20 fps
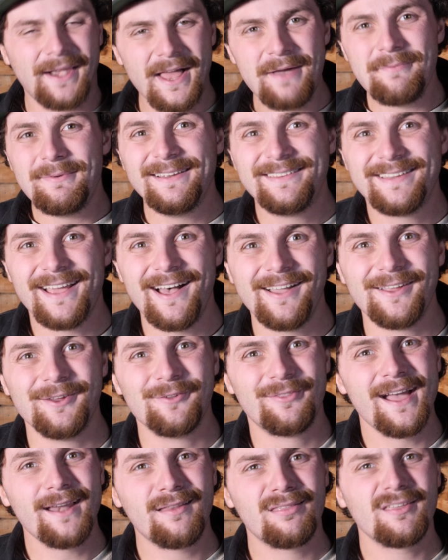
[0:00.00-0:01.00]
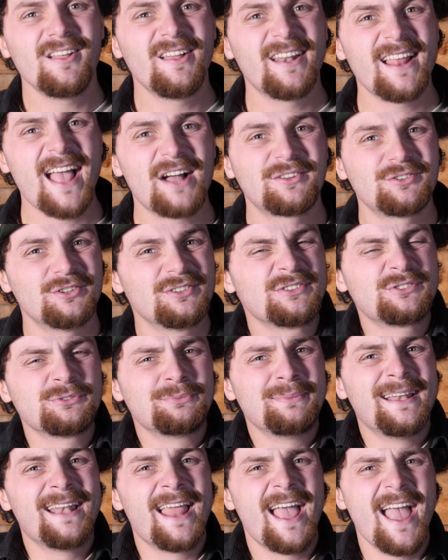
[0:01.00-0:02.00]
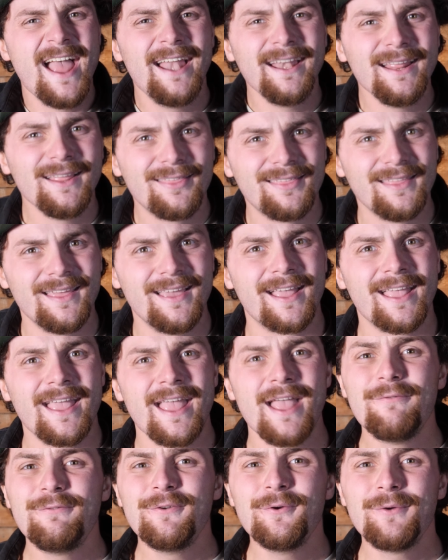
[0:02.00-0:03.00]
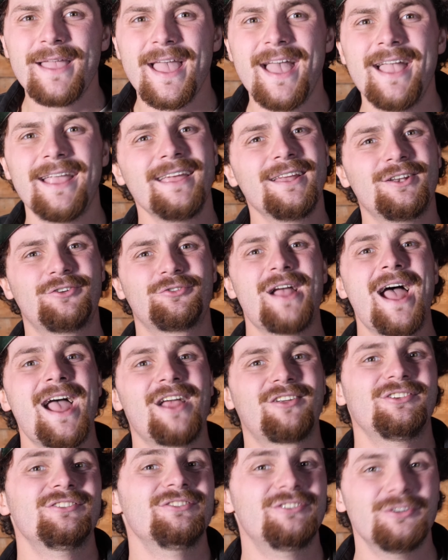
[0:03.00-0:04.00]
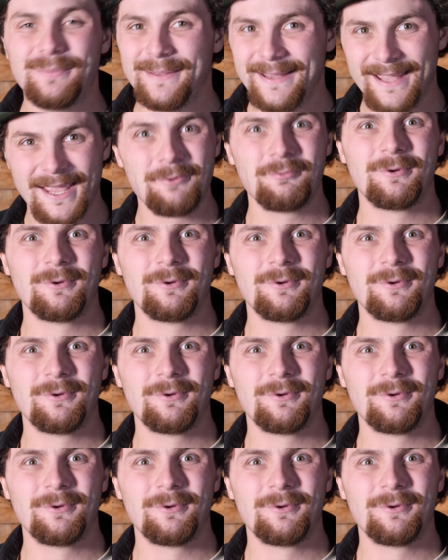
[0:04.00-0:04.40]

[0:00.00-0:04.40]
let me tell you, that solid axle doesn't mean anything if you can't get traction to begin